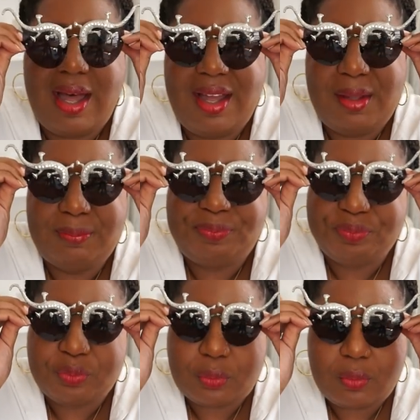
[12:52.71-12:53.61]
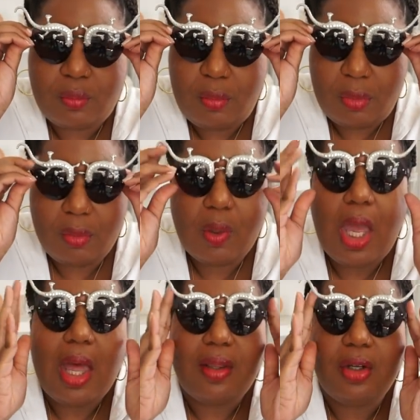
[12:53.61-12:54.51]
um,
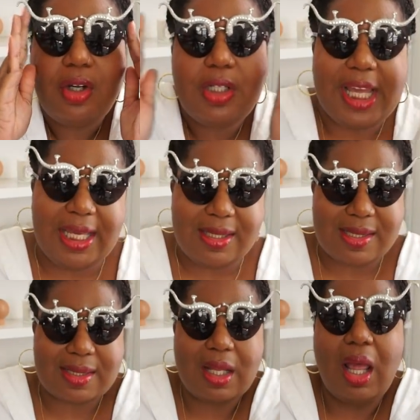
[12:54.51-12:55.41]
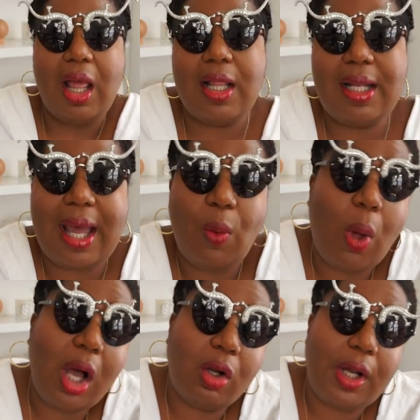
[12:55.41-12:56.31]
there are days that I
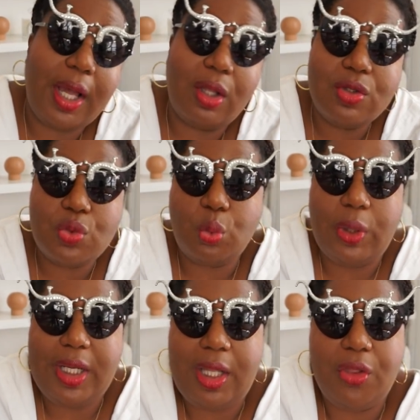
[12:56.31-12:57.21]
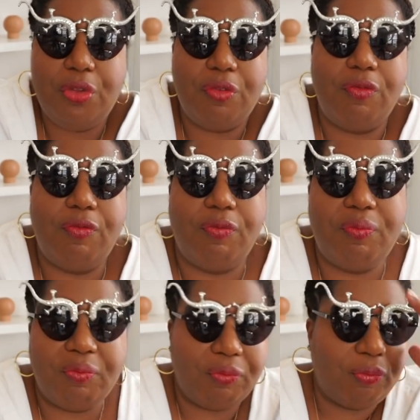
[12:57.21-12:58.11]
walk around with
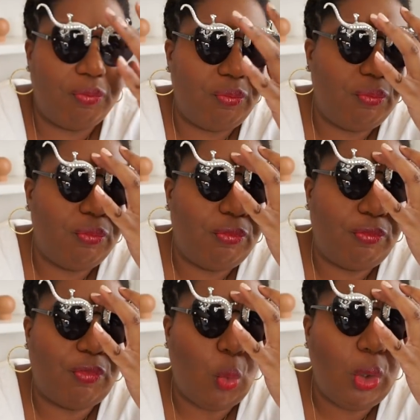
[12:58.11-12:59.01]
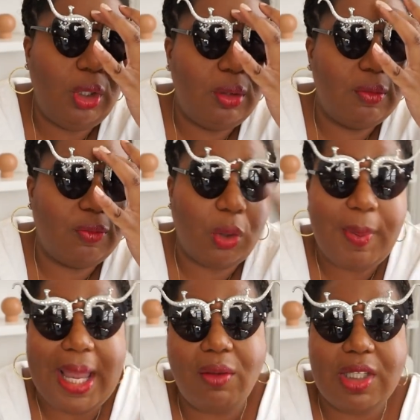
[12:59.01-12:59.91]
four, four
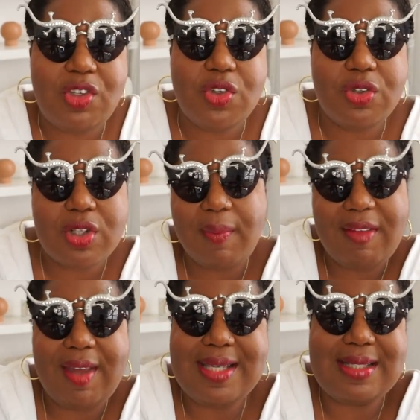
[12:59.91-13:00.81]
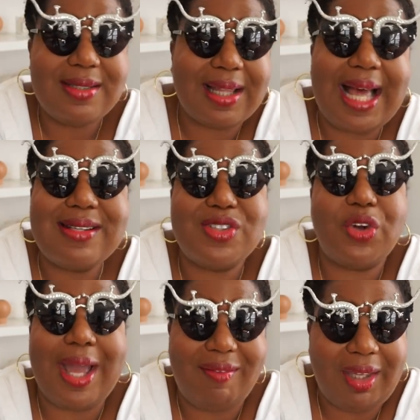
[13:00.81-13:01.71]
pound lizards on my face. These glasses
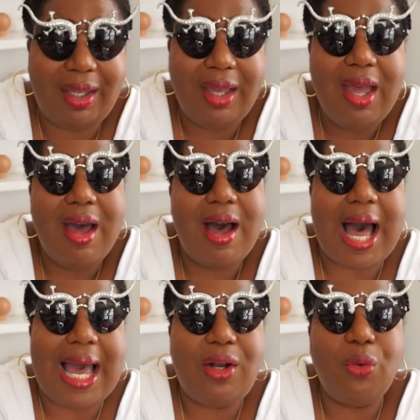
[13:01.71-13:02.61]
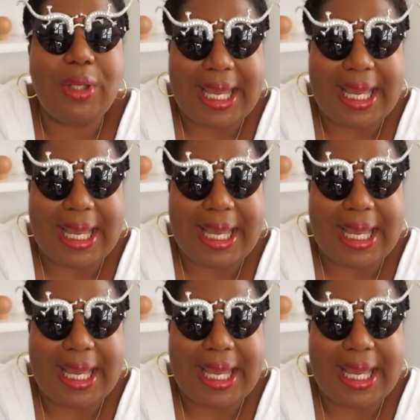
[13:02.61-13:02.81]
are heavy. I don't